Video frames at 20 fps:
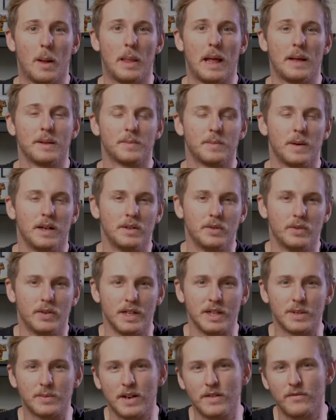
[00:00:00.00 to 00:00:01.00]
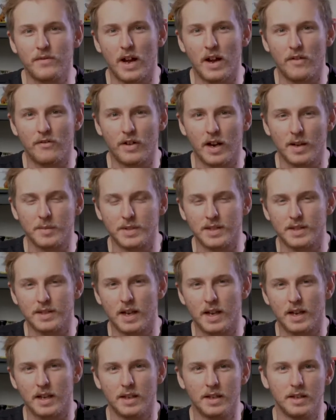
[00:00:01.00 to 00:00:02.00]
lapse by doing 25 frames a
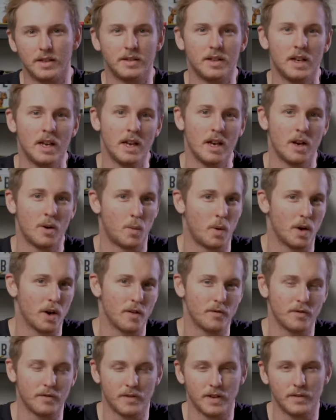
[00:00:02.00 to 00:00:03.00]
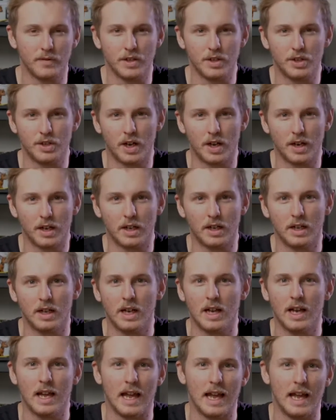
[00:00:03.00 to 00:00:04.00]
second, 1/50 shutter,
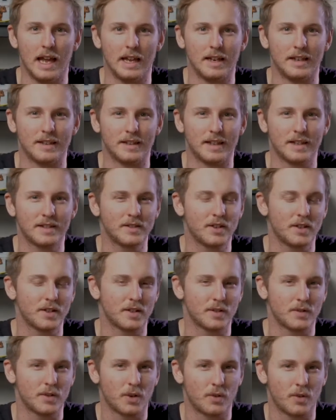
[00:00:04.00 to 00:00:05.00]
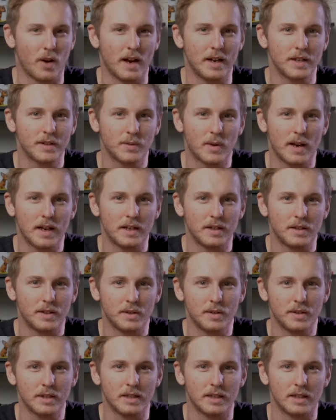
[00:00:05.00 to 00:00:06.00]
and that's not the greatest way to
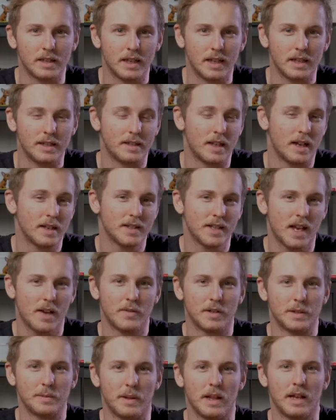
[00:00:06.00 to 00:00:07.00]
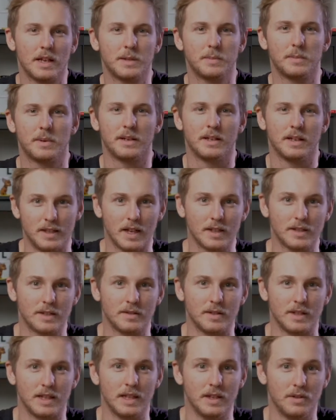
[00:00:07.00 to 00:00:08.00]
do it. It does have its place, but it
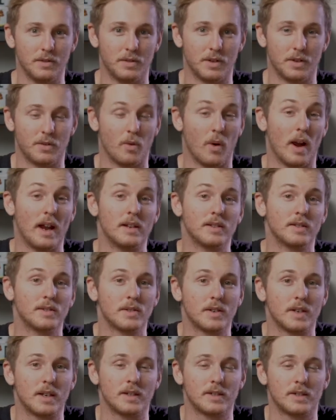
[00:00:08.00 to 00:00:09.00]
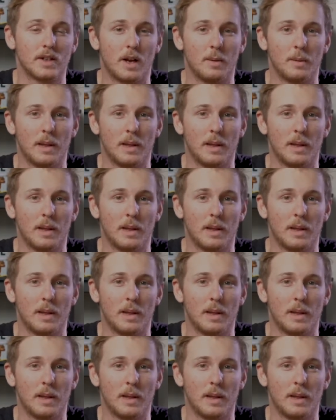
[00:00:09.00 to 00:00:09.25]
doesn't yield the greatest looking time